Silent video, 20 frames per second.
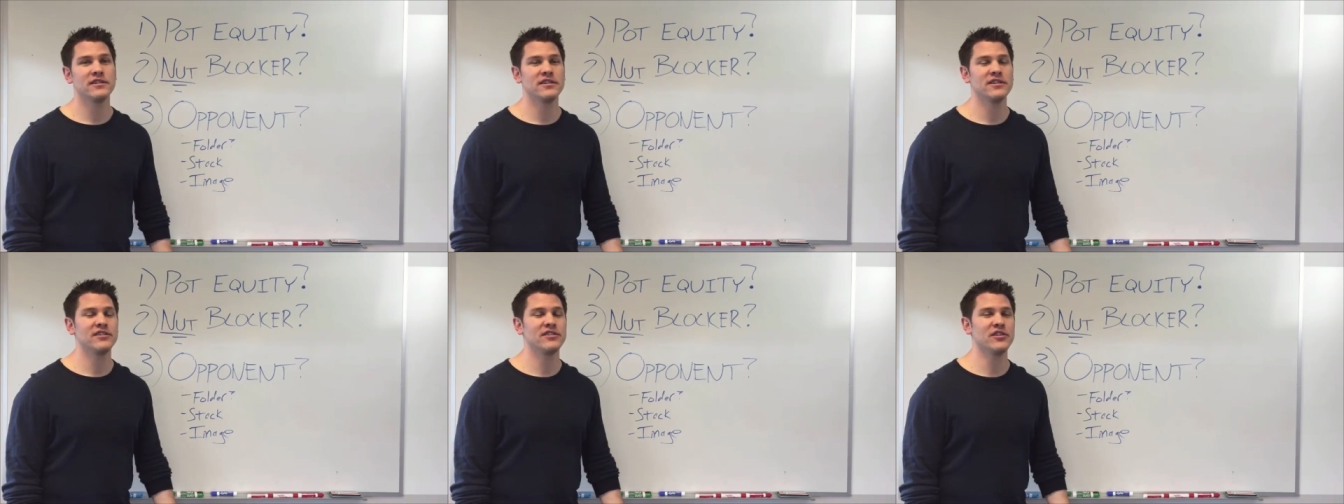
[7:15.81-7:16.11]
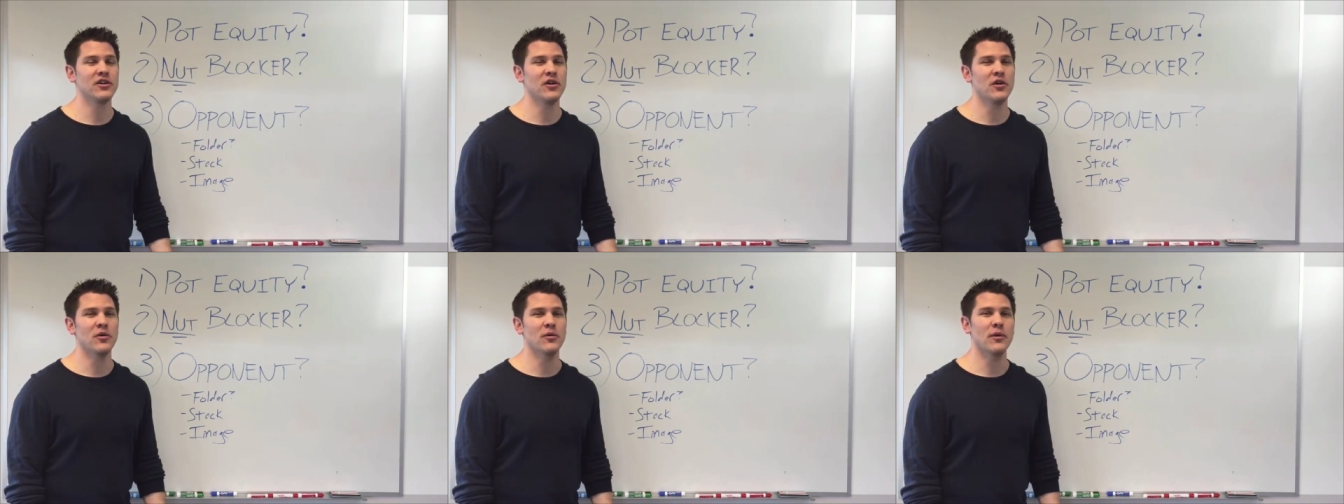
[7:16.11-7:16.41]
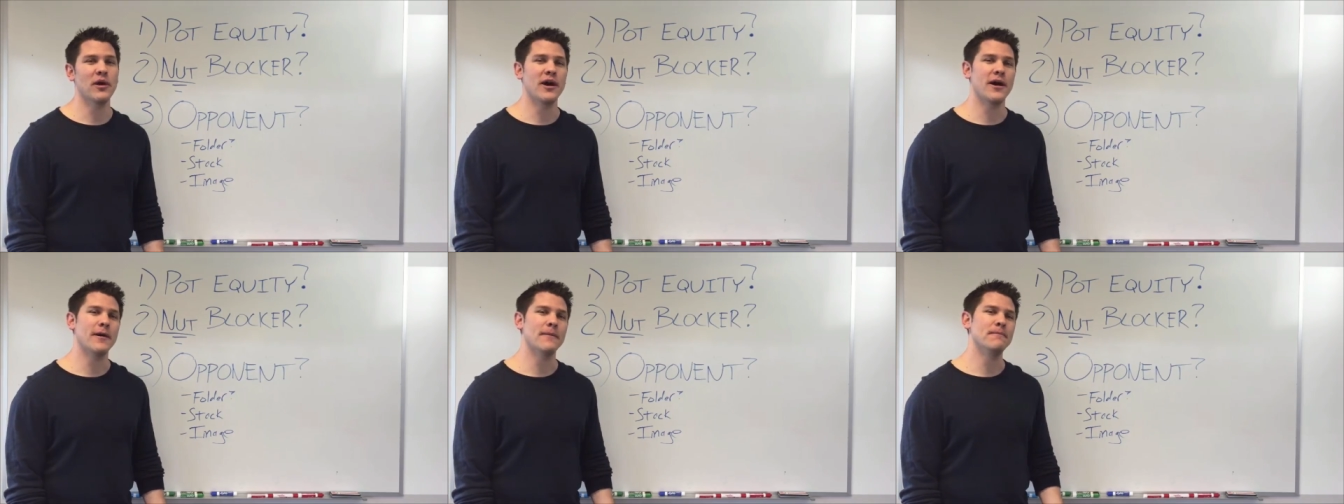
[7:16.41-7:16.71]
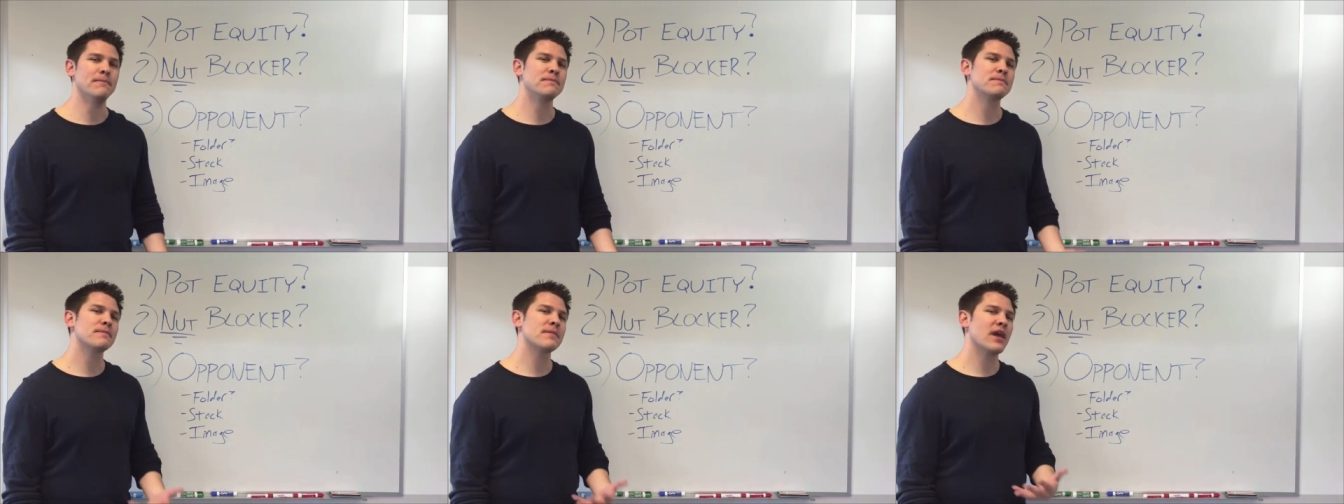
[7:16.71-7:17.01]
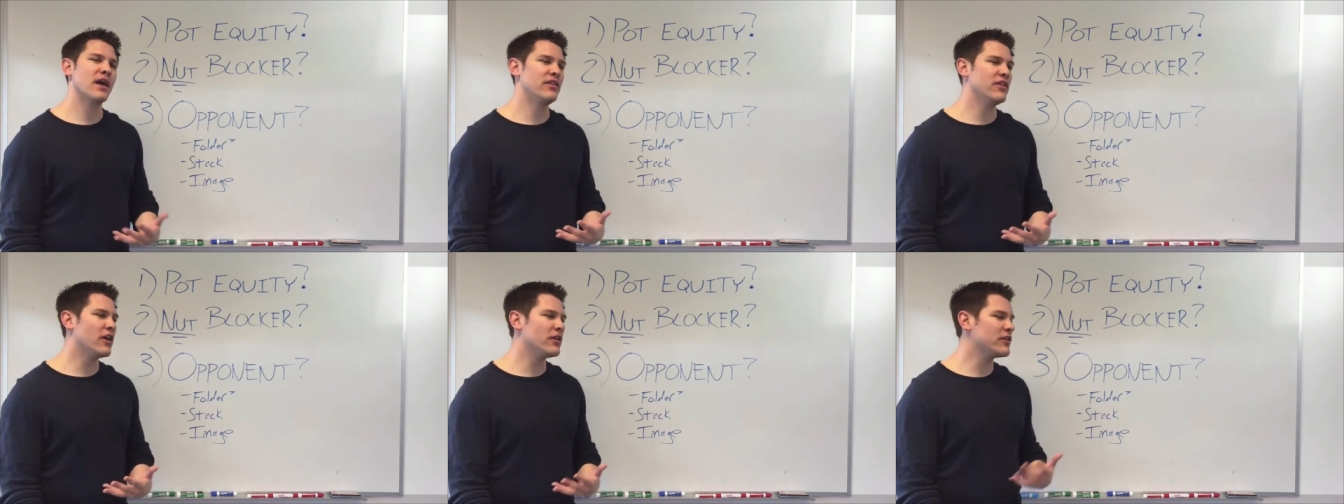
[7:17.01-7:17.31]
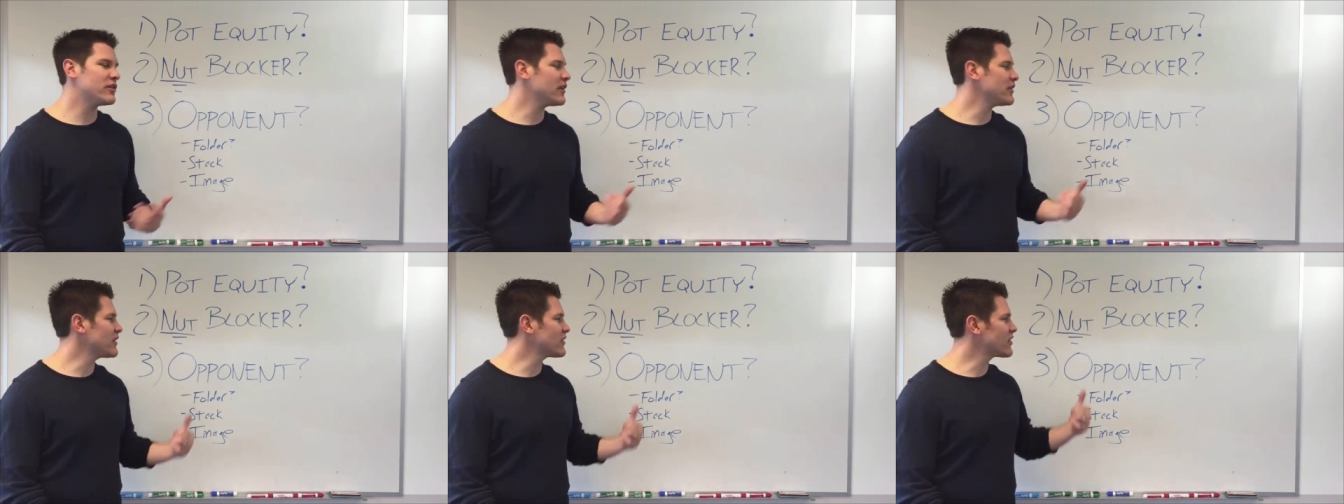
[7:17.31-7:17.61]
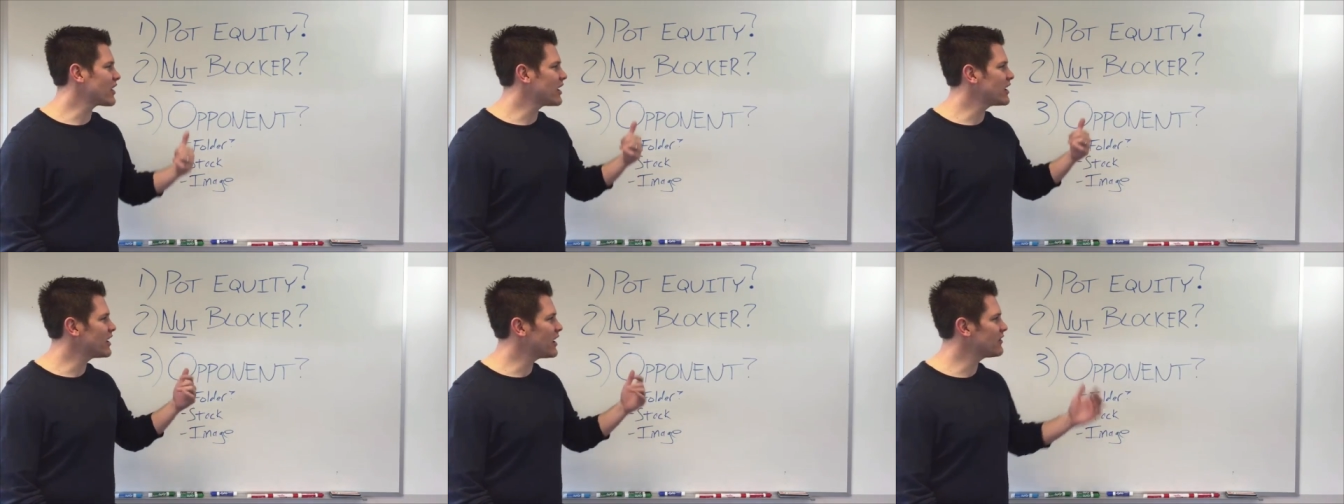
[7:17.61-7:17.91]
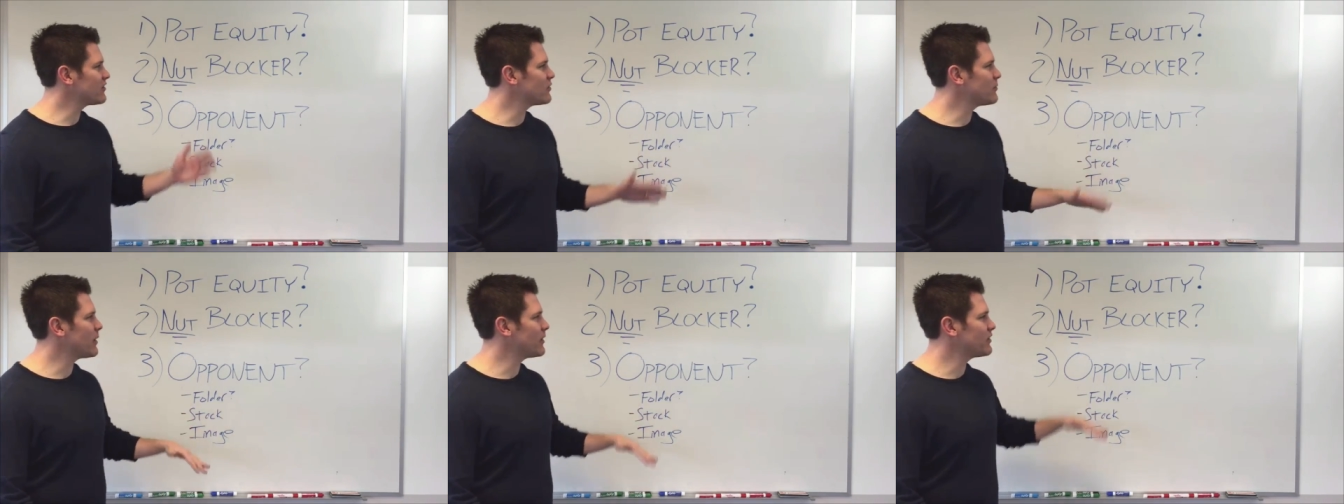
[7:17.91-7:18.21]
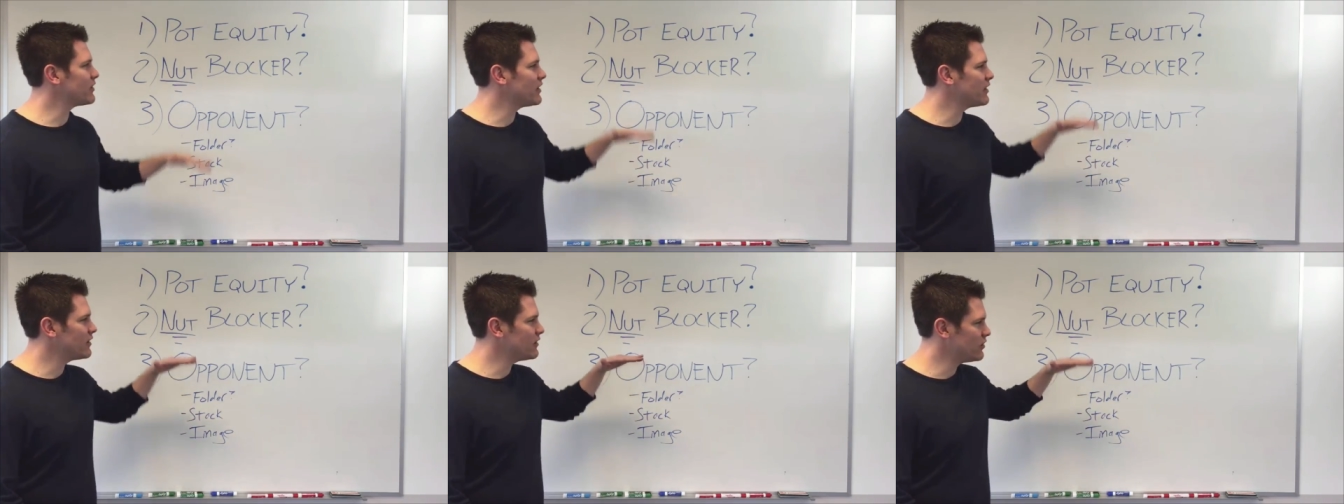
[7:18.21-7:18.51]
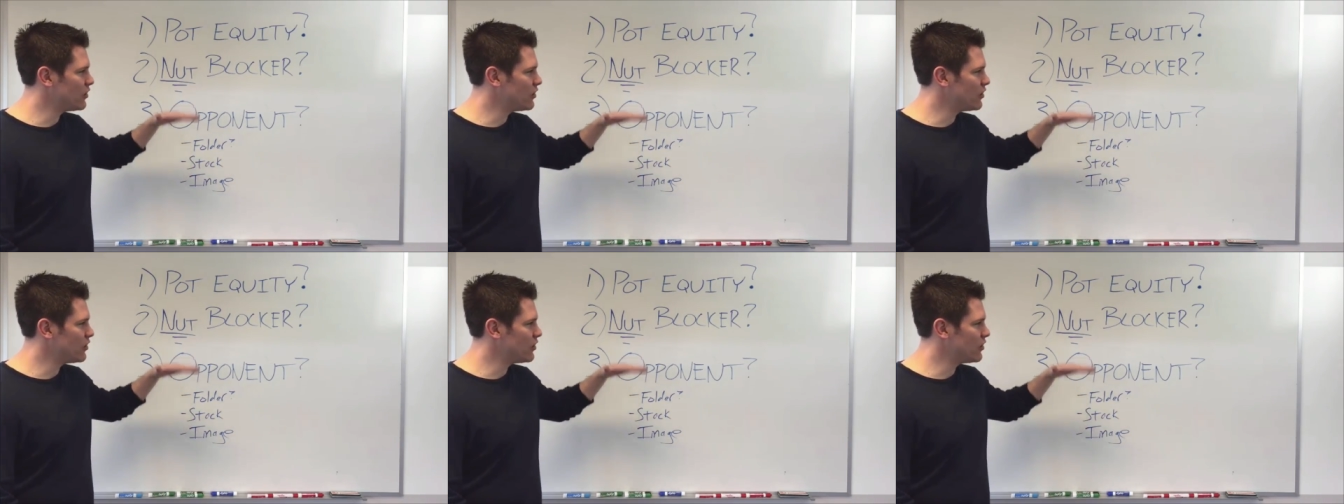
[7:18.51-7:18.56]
So, um, and the other thing that's kind of nice about the,